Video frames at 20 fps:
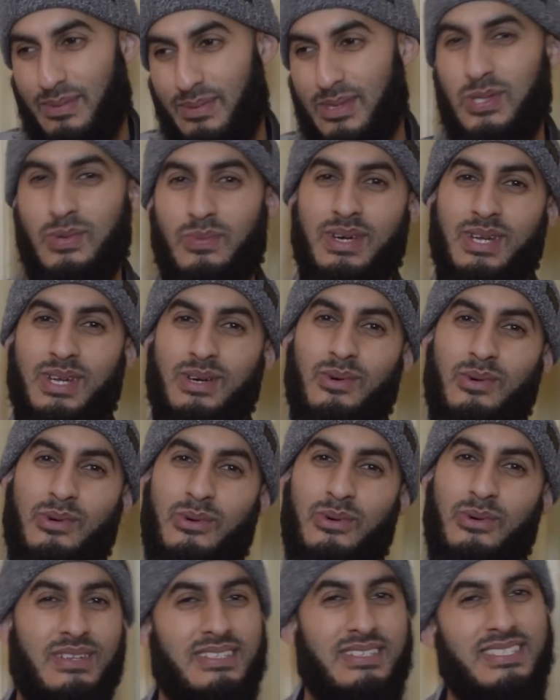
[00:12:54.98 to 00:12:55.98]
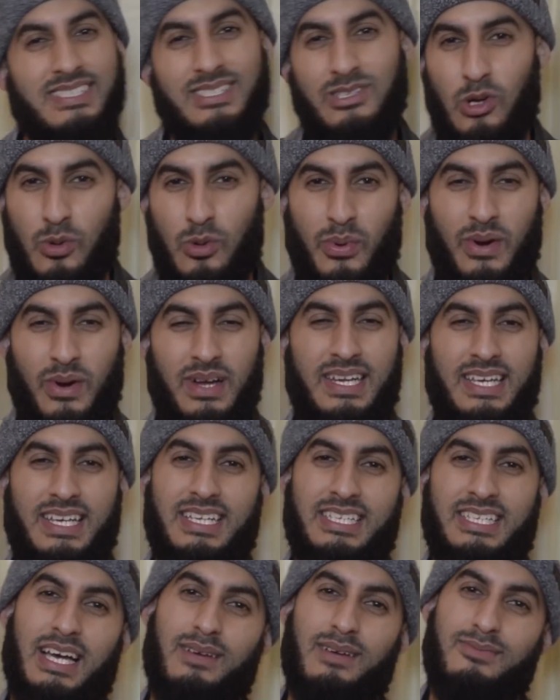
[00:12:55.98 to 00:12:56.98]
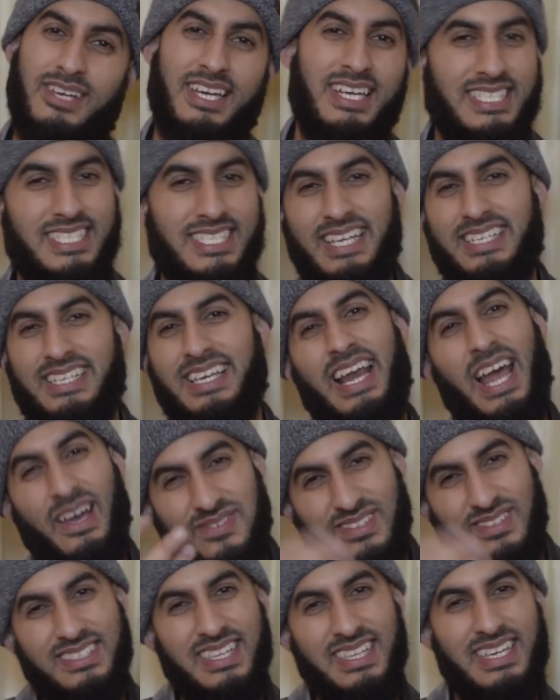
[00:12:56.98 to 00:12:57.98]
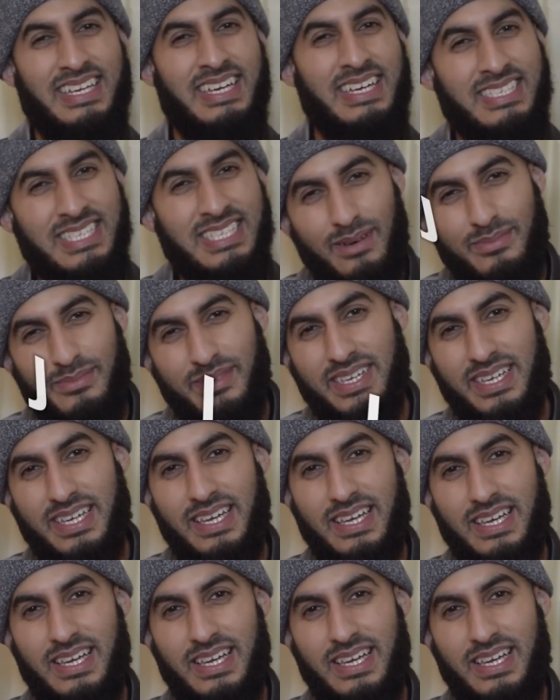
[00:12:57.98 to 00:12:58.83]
but you want to go to a court sister who put on a hijab trying to change her life a slightly hijabi?